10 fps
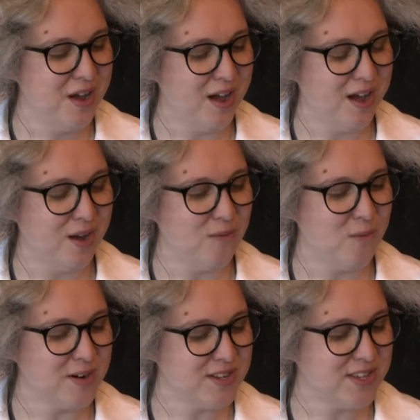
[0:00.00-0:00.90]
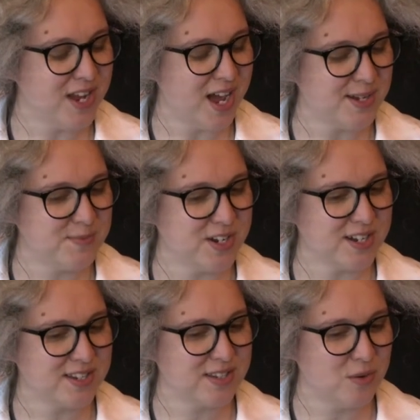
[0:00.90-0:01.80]
uh, one of the
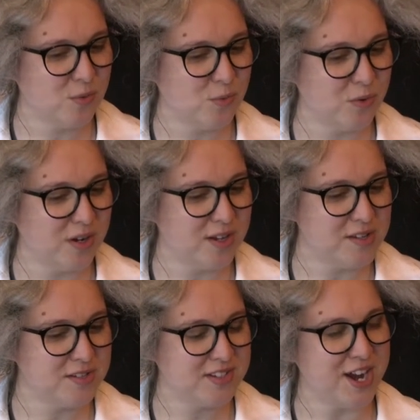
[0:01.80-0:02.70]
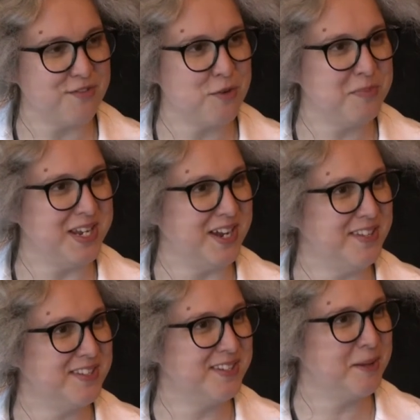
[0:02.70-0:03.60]
objects was styrofoam
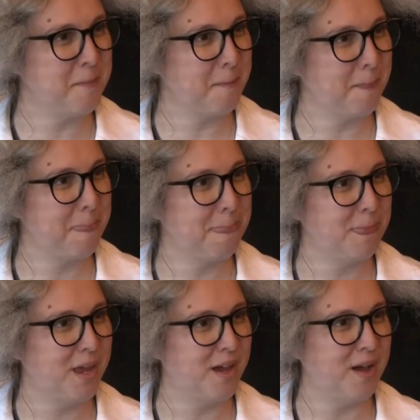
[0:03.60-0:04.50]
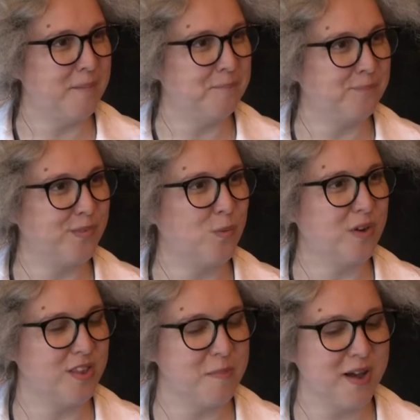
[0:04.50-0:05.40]
peanuts. Um,
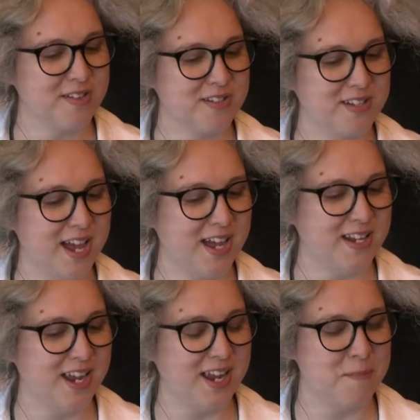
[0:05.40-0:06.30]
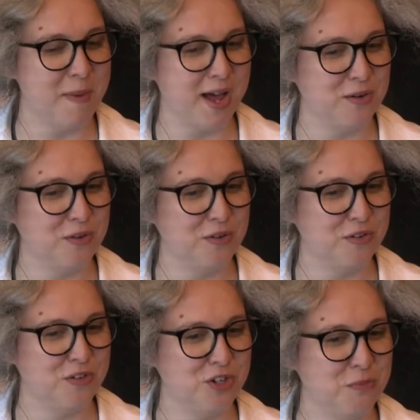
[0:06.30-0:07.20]
one okay. of the boxes had a
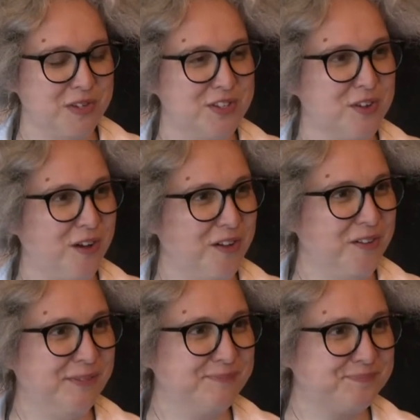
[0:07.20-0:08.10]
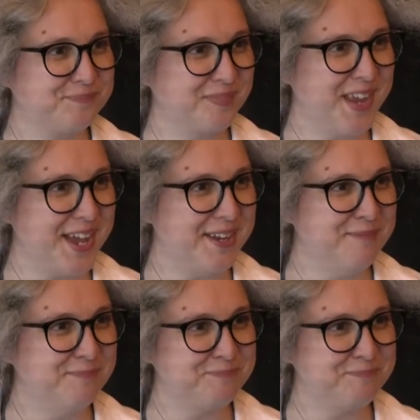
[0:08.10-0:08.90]
model human skull head.